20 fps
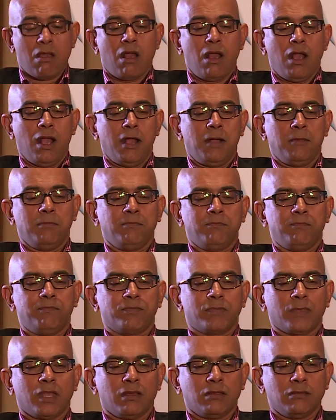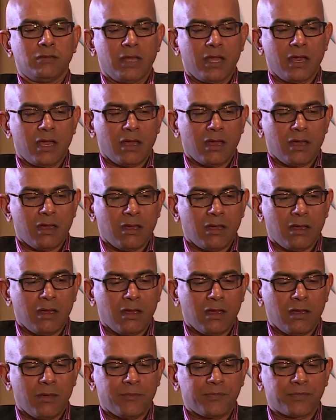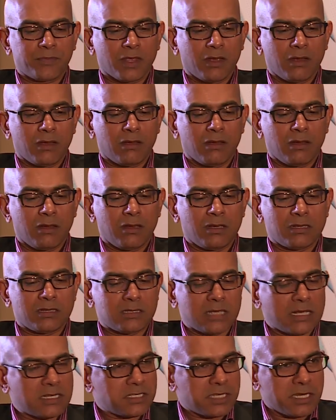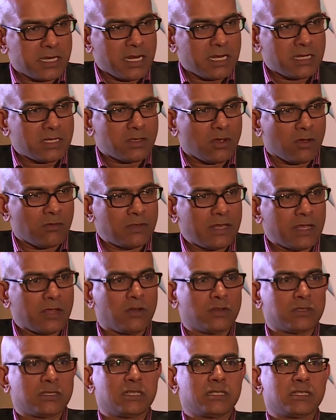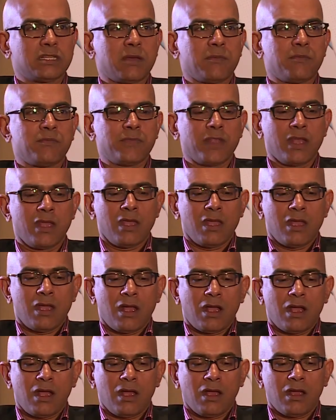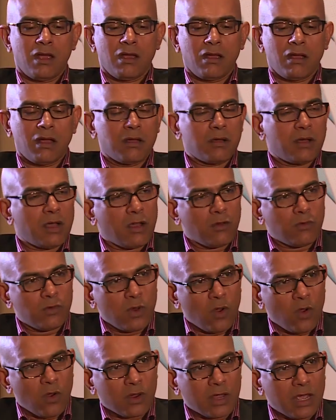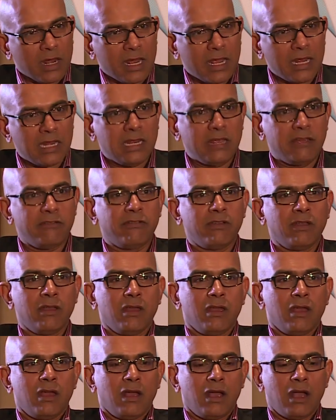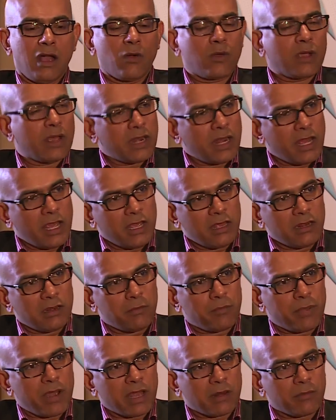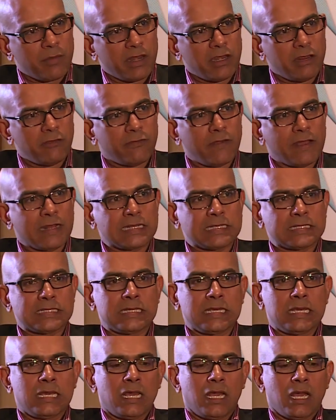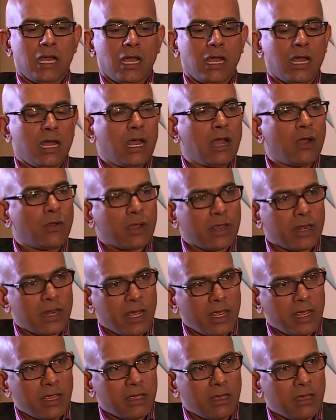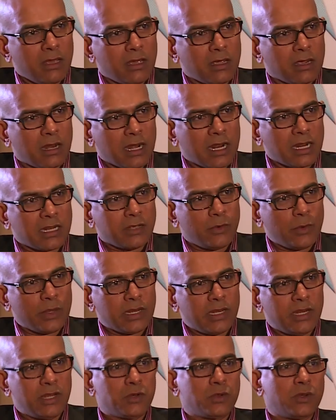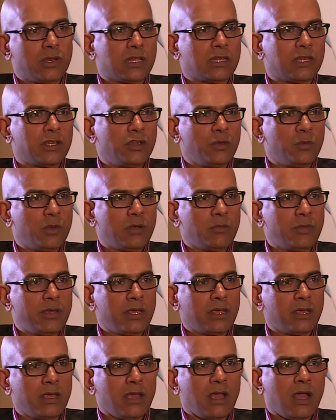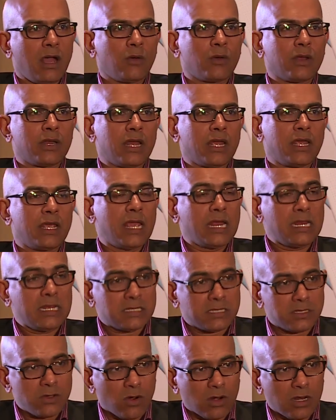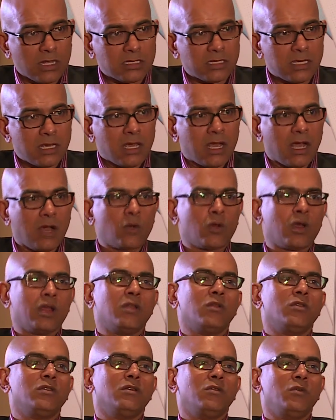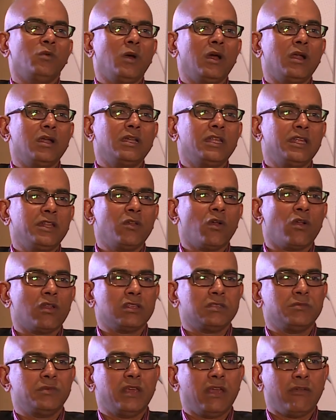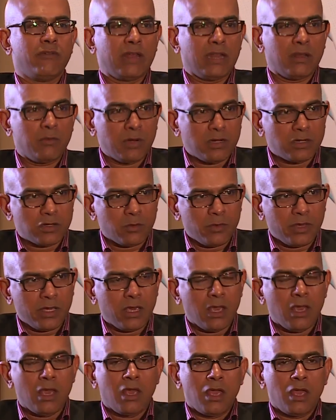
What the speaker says: the sustenance of the ecosystem, how long can I live, how can I repair my defects, how can I connect quickly to another human being, how can I gain his knowledge, how can the worldly knowledge be available to me.